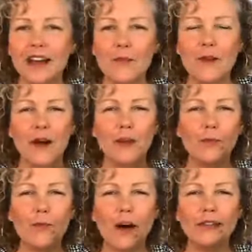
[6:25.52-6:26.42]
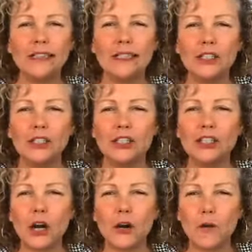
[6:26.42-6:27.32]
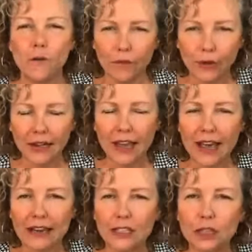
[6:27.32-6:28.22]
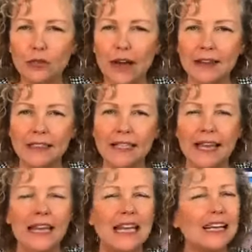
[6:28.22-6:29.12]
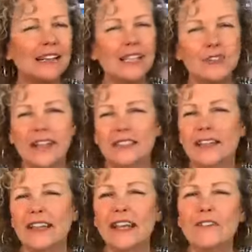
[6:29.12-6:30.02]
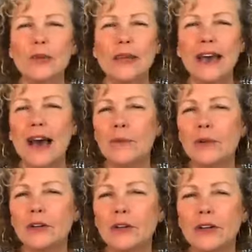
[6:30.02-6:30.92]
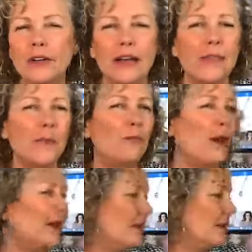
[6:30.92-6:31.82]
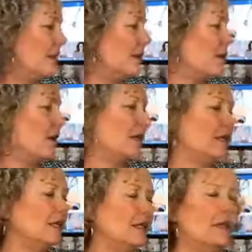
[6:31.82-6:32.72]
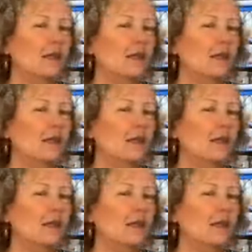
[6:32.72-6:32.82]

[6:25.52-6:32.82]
are wanting to start over again and try this again? Let's face it, if you eat a hamburger and the bun is on it,